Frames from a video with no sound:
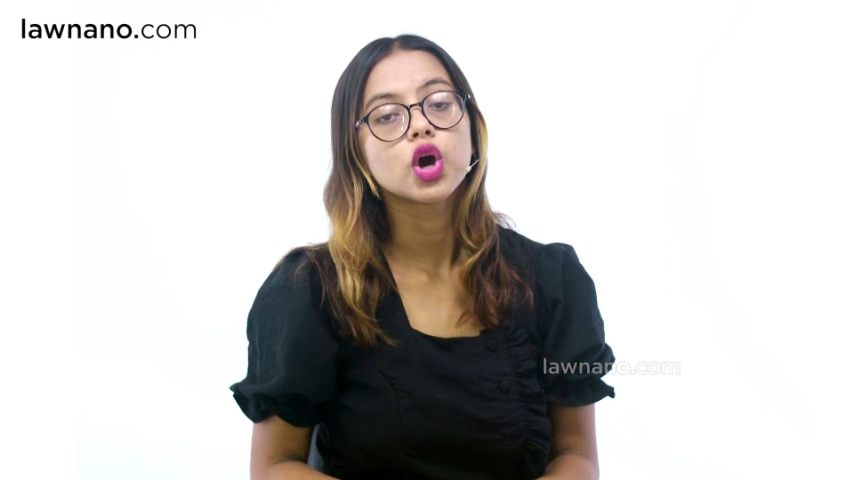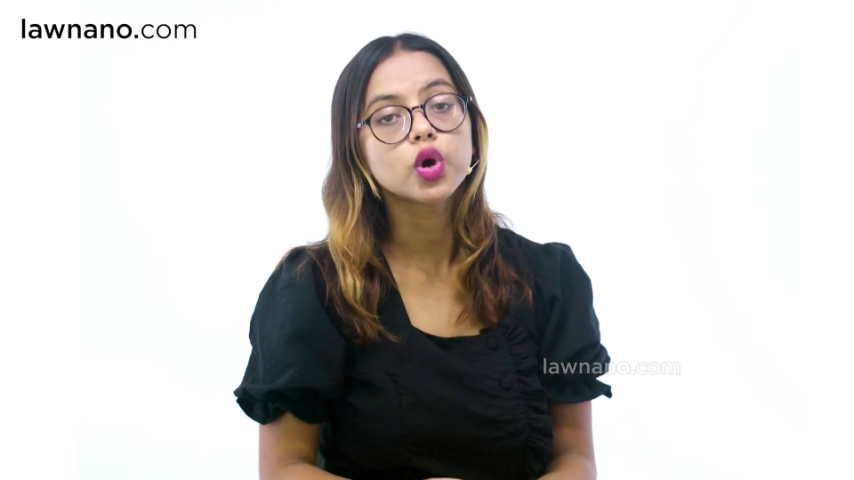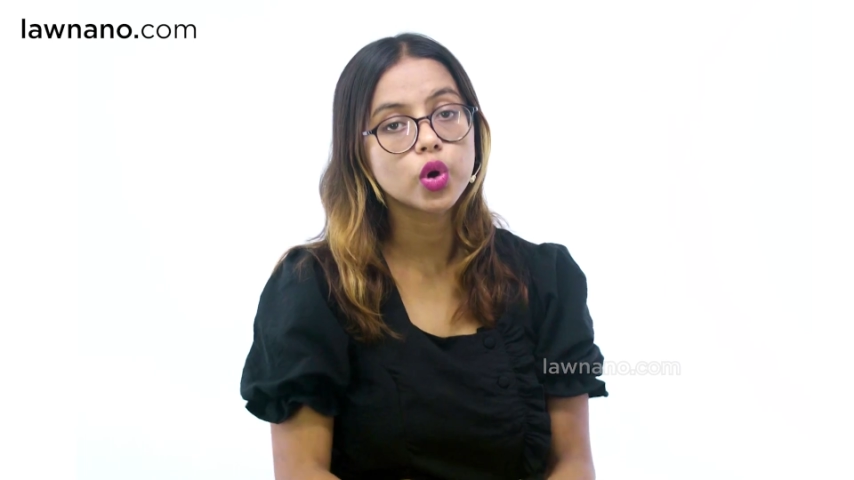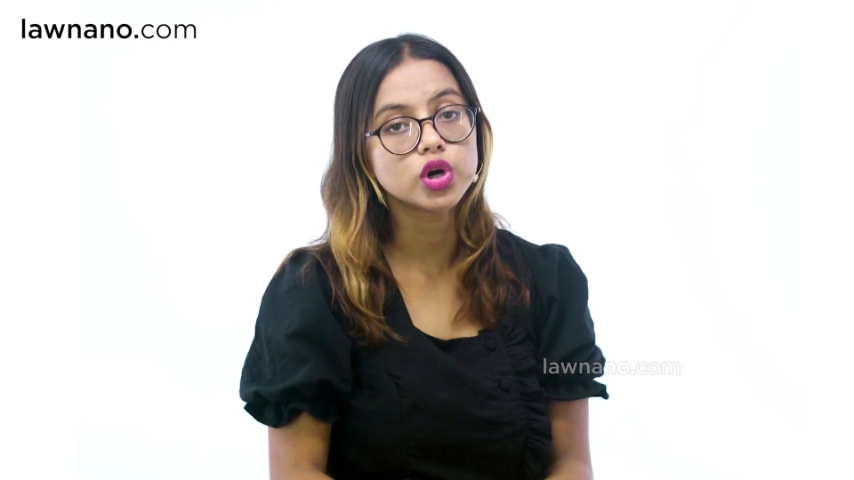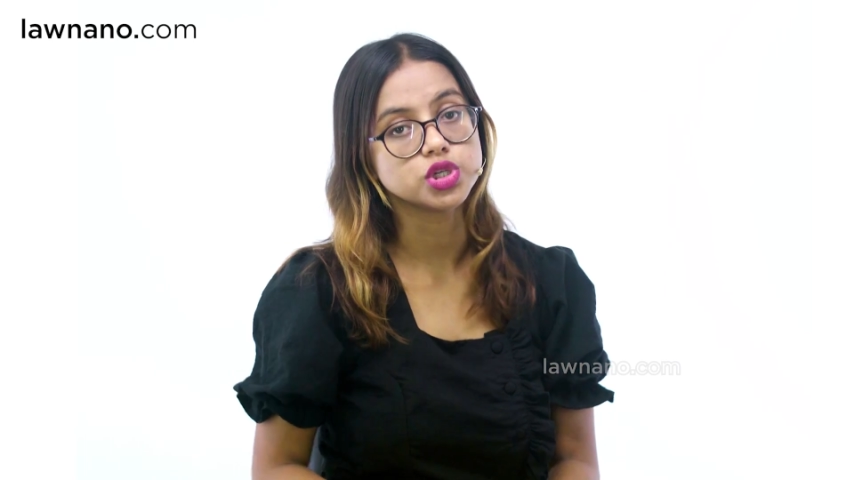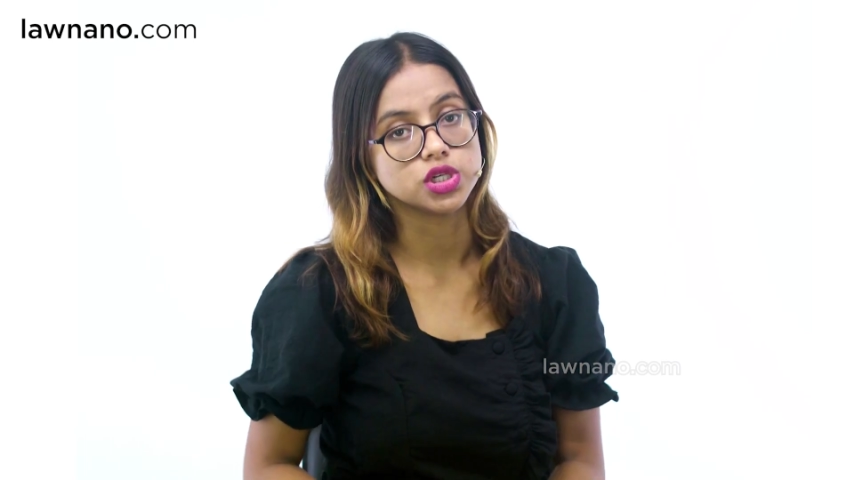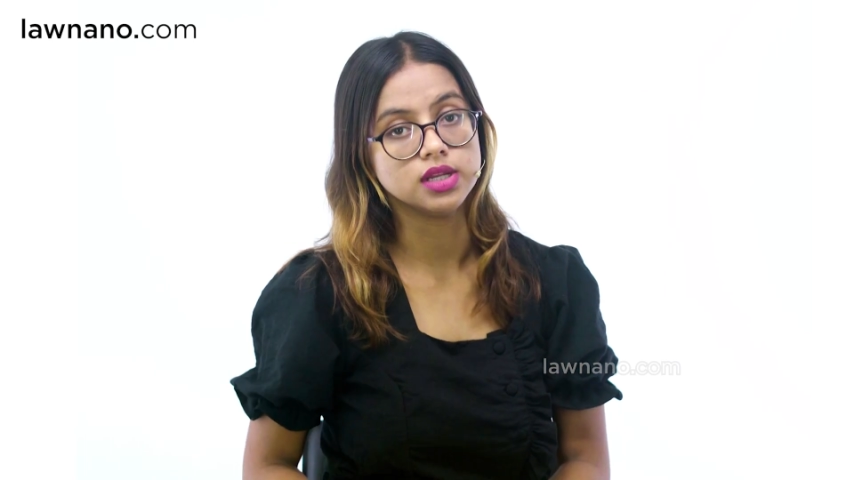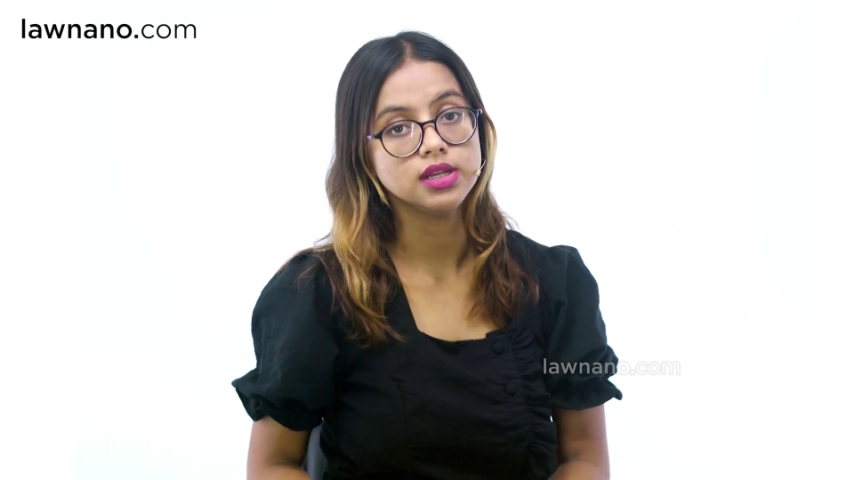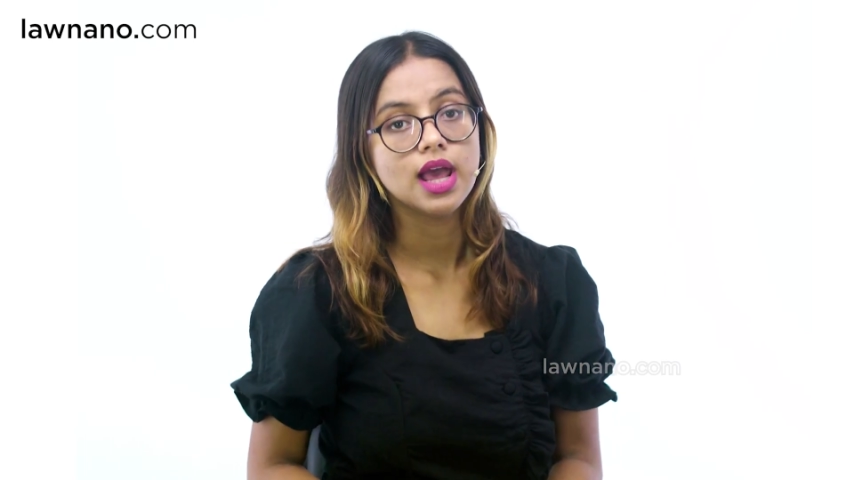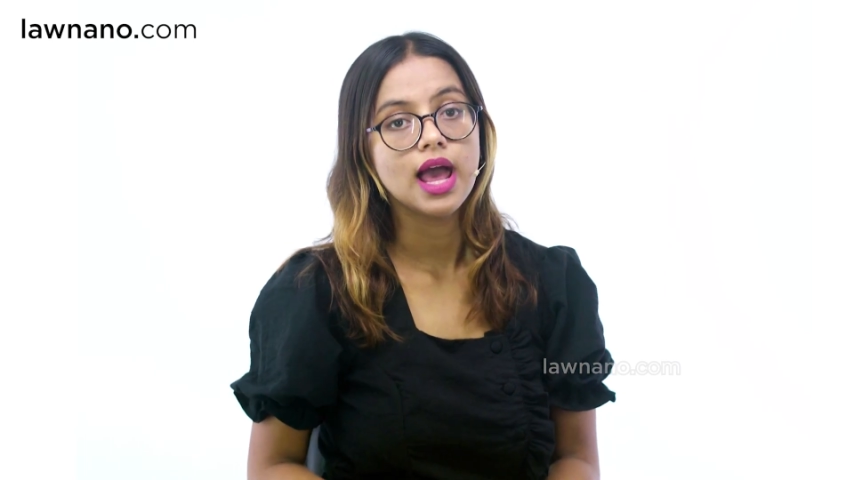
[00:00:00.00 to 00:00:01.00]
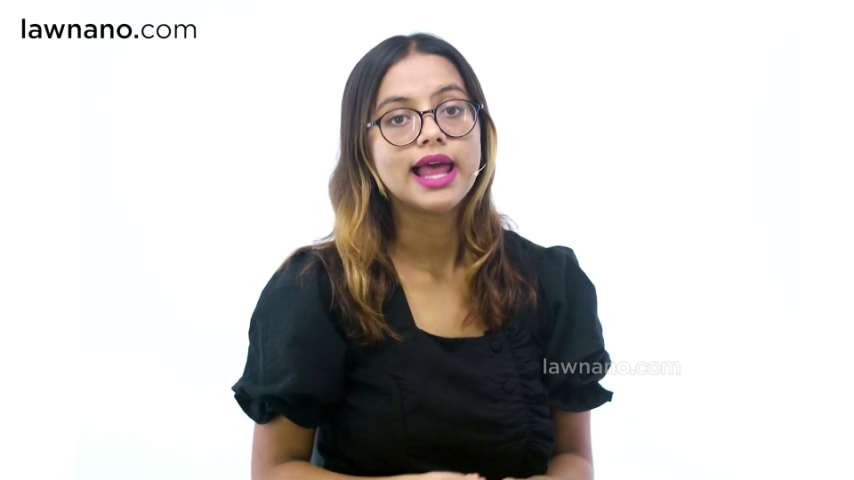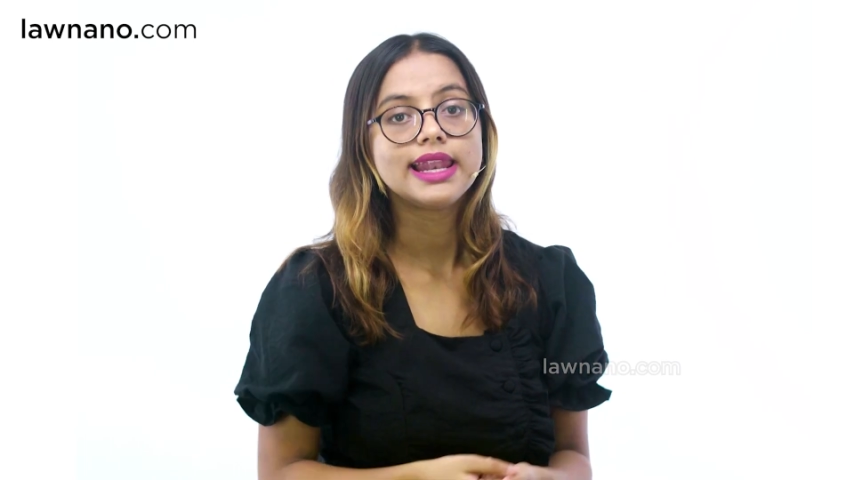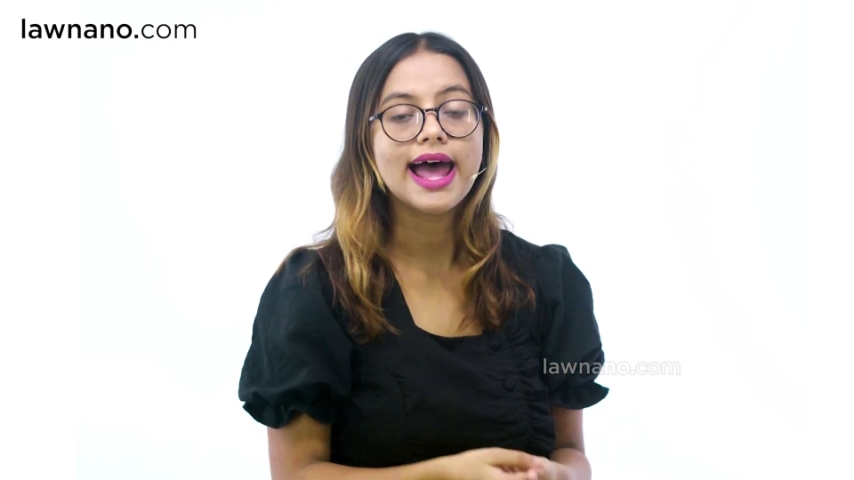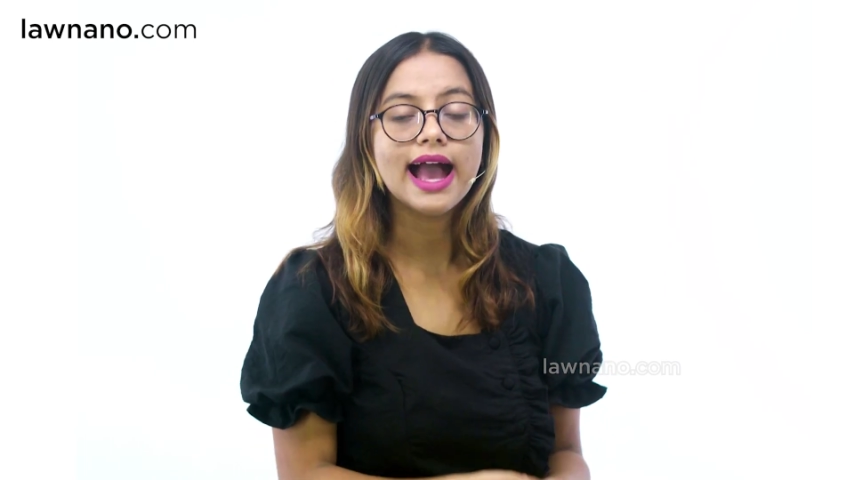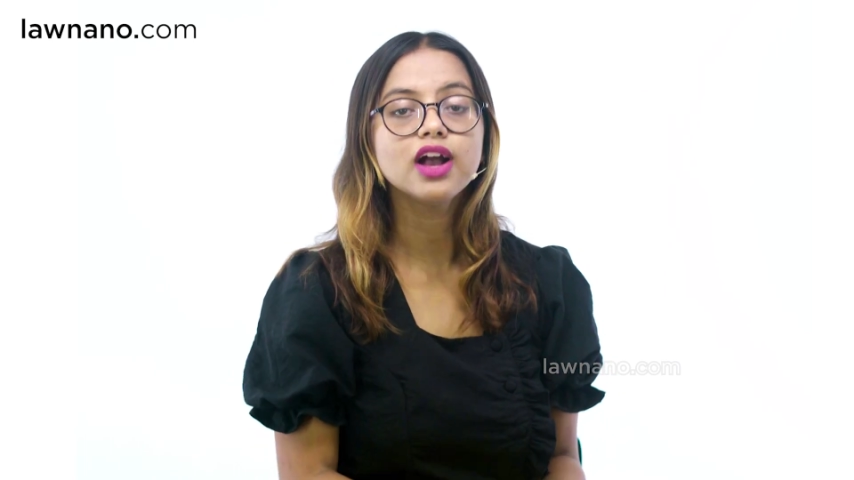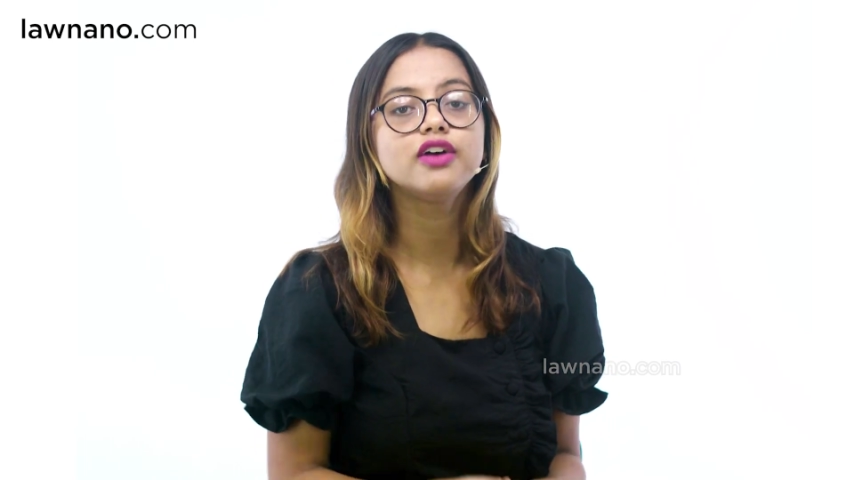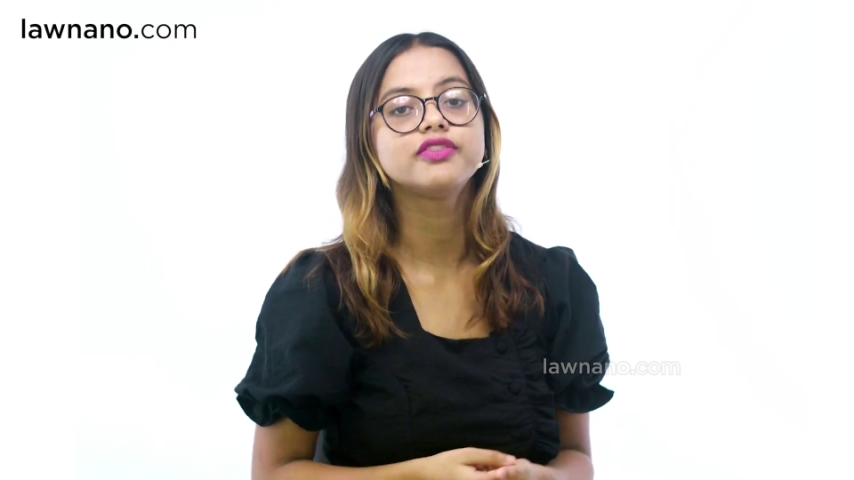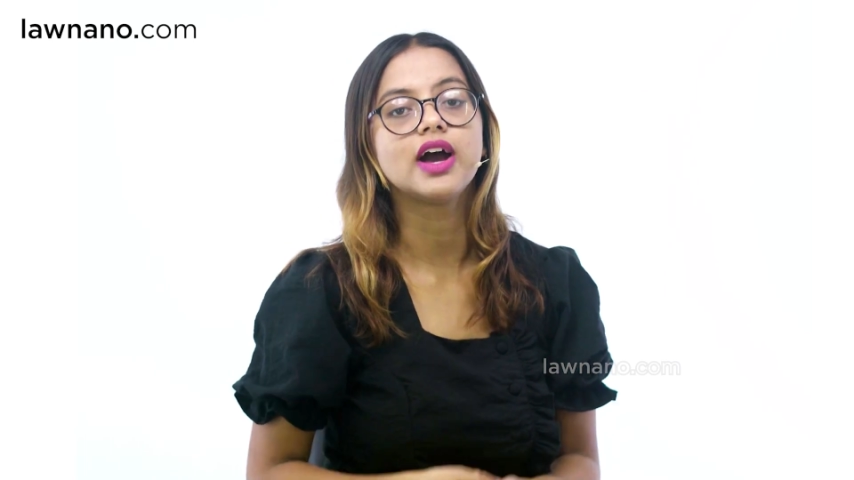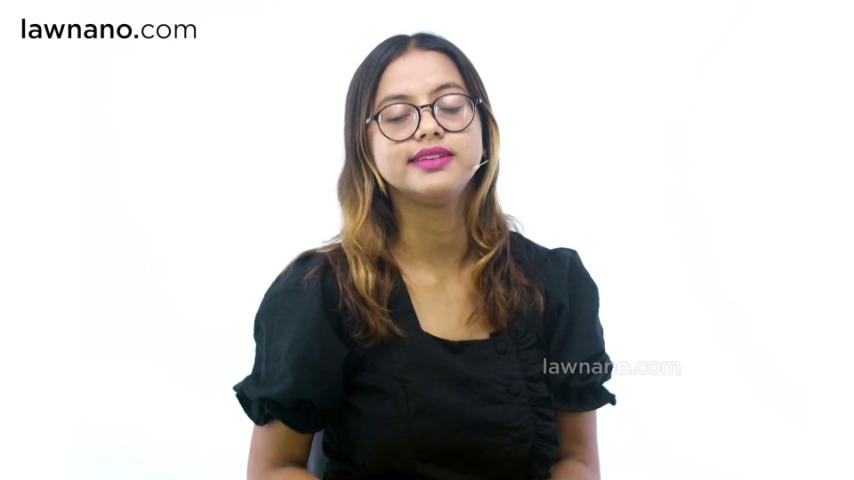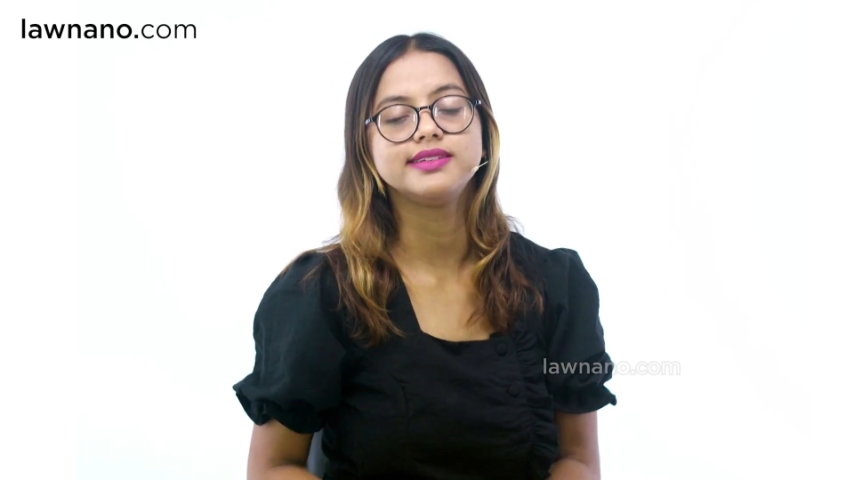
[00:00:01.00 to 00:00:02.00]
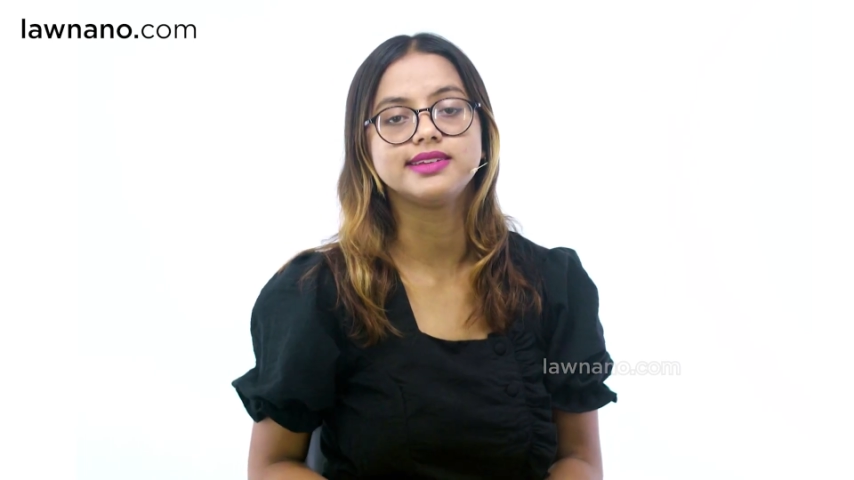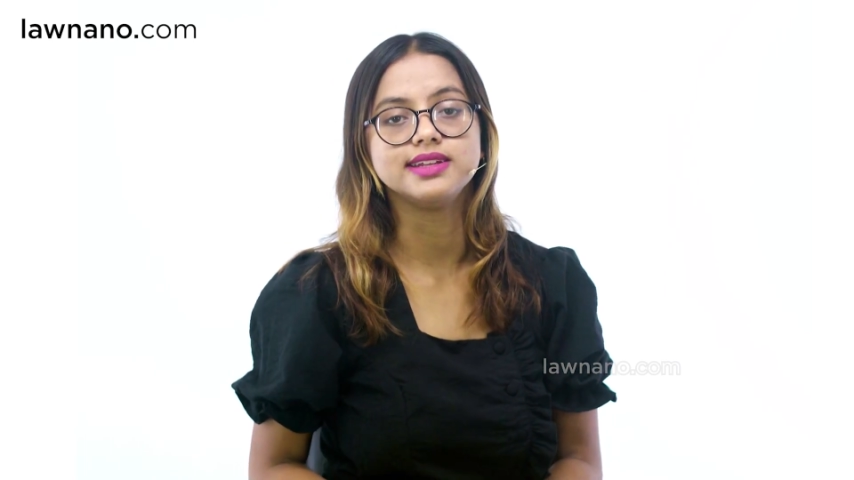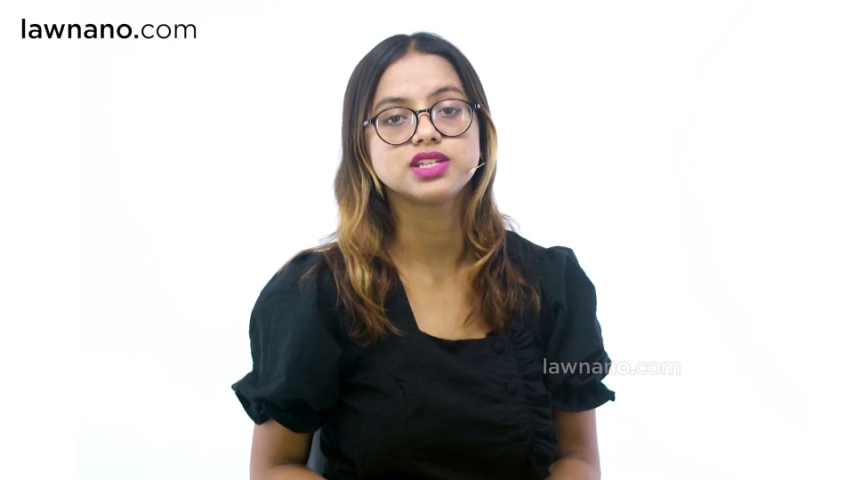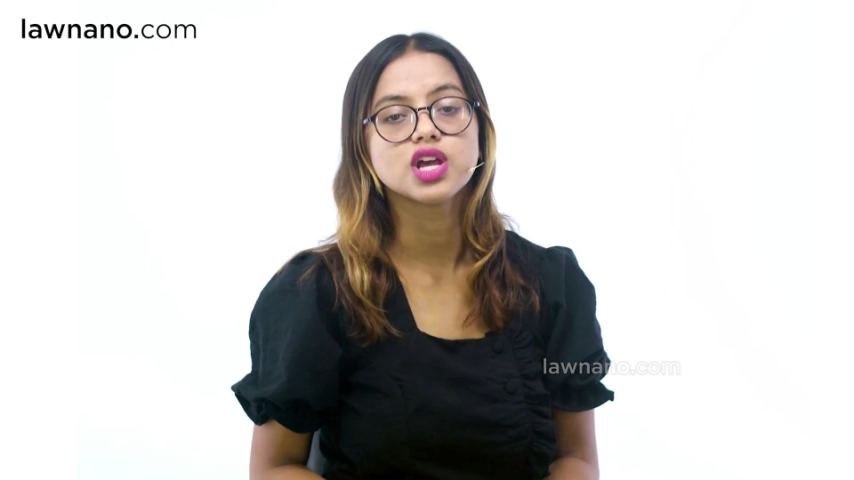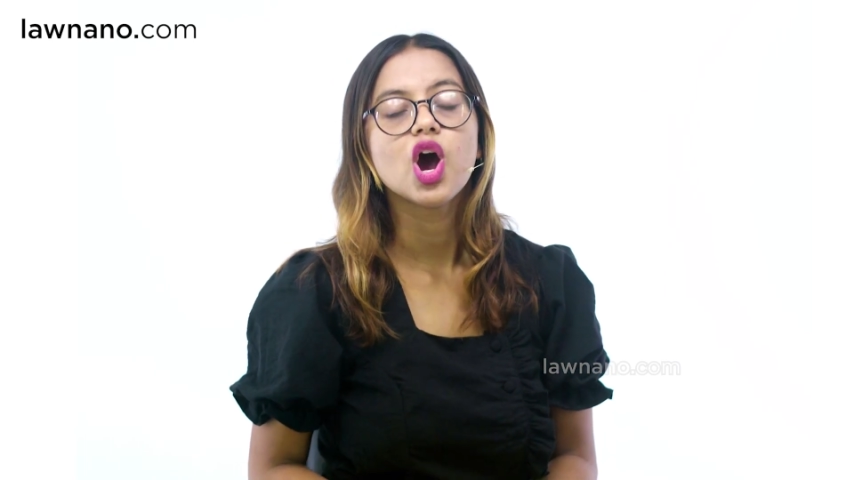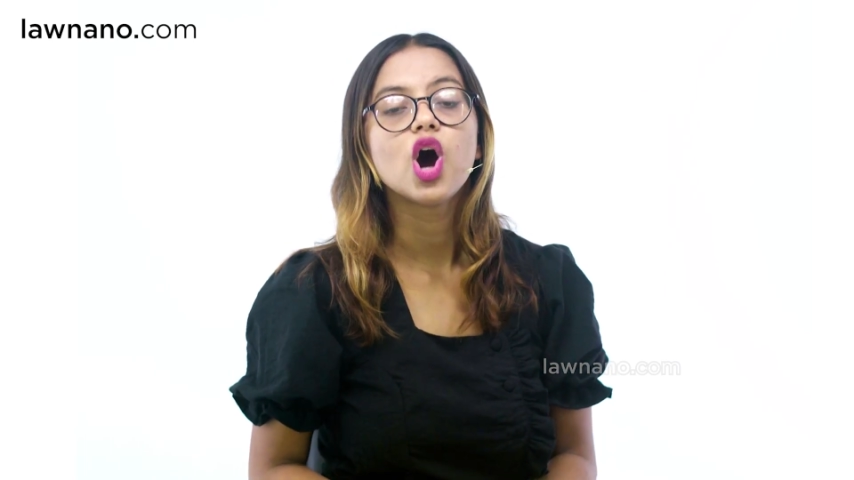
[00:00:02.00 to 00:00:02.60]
coercion, lack of consent,